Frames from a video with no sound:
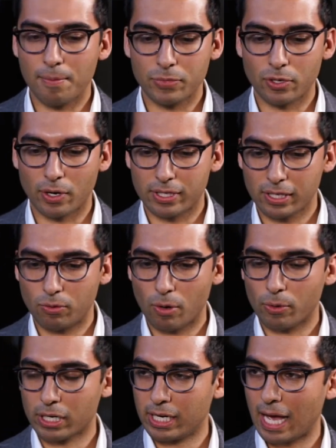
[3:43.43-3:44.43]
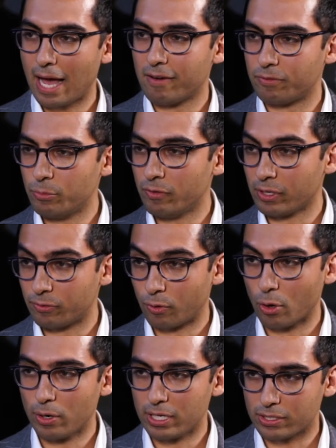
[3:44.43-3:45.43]
So I think what we're going to have moving
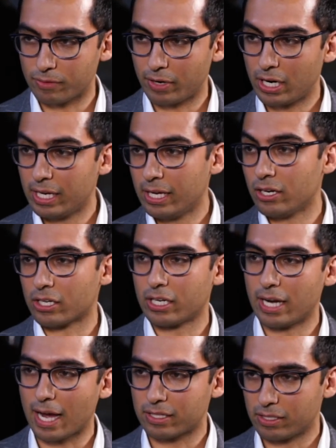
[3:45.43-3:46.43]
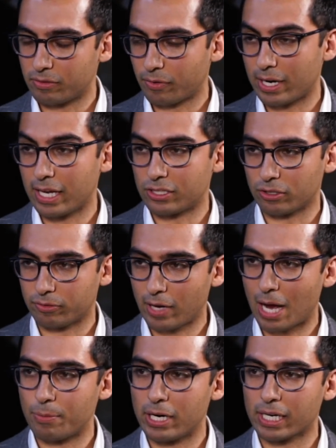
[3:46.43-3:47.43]
forward is a very interconnected financial
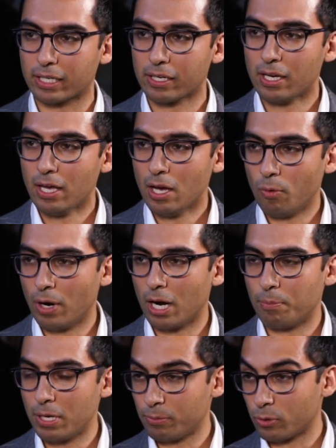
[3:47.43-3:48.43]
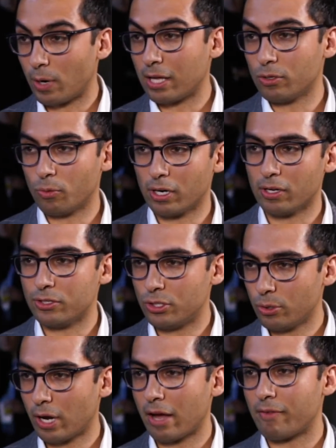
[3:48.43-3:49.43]
fabric where people around the world
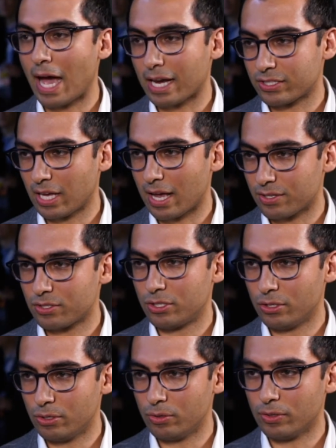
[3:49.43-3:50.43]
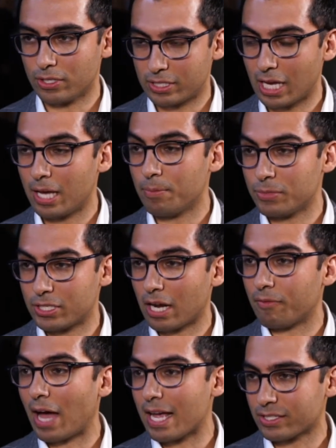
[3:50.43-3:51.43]
do have access to the same
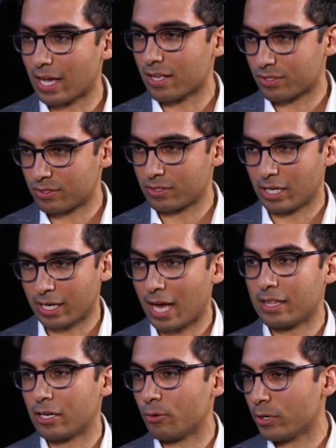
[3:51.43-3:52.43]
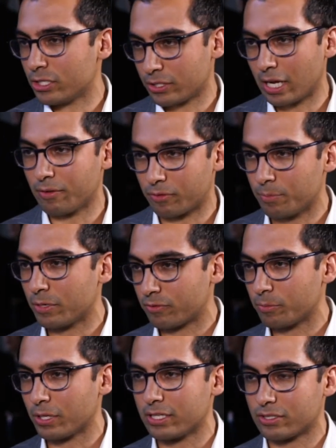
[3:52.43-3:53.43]
set of assets, again, that originate from
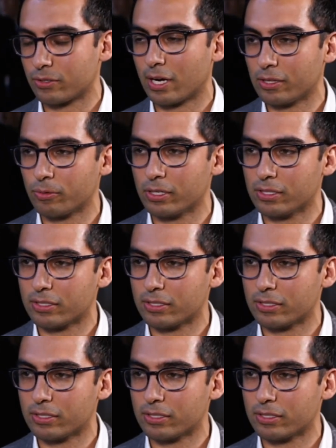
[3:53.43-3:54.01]
different places around the world.